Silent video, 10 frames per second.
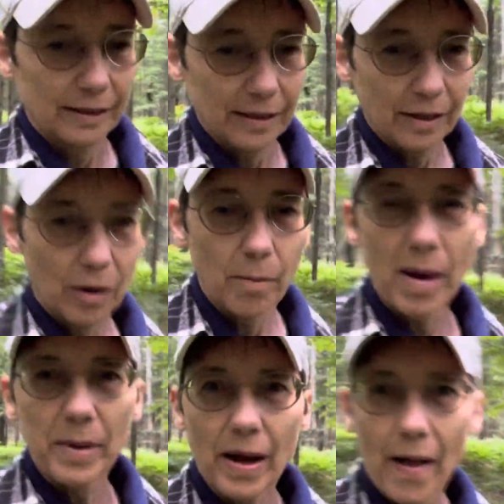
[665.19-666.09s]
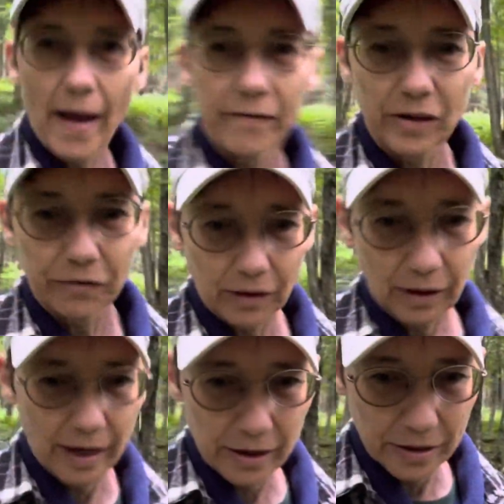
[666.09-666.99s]
You know, maybe I'll have different
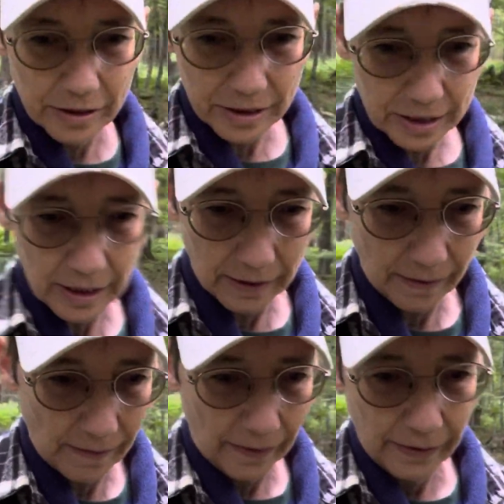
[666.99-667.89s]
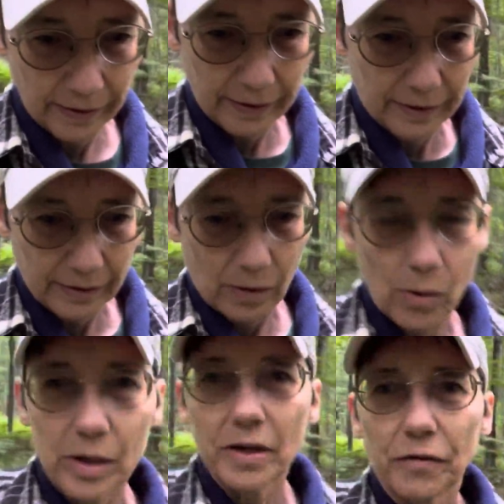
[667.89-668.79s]
layers or
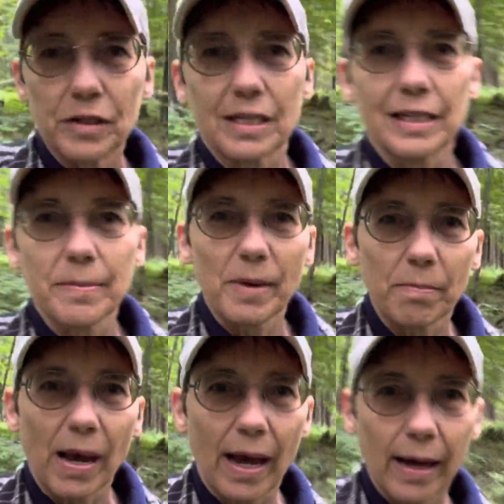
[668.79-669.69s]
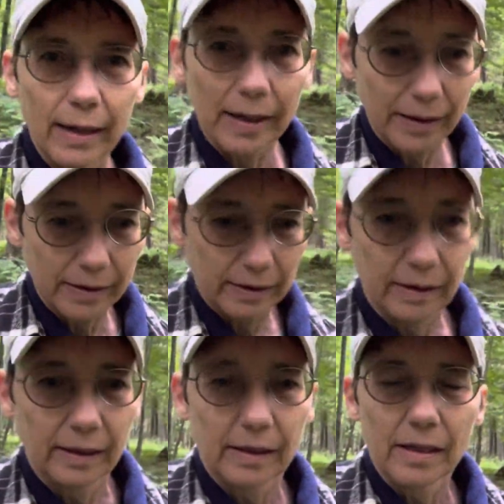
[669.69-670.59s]
a different sleeping bag
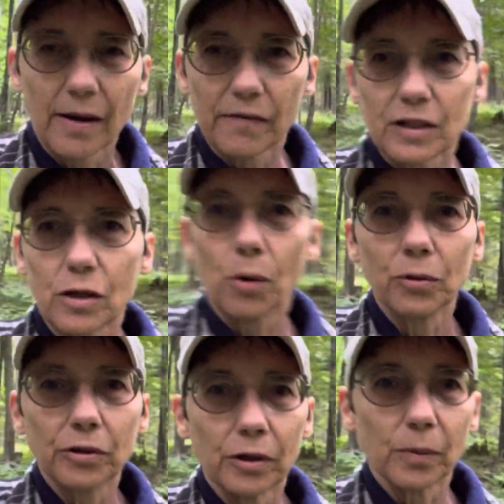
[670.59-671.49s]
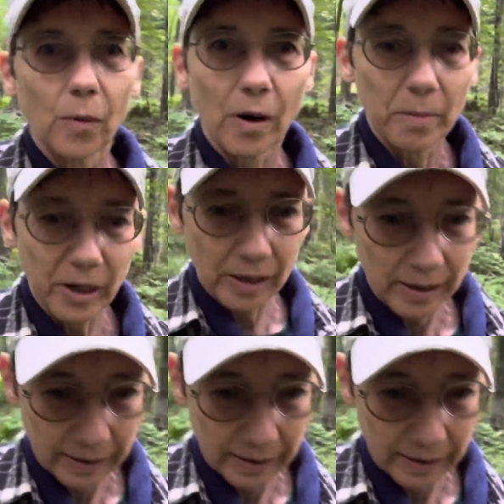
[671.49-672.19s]
if it's colder or warmer.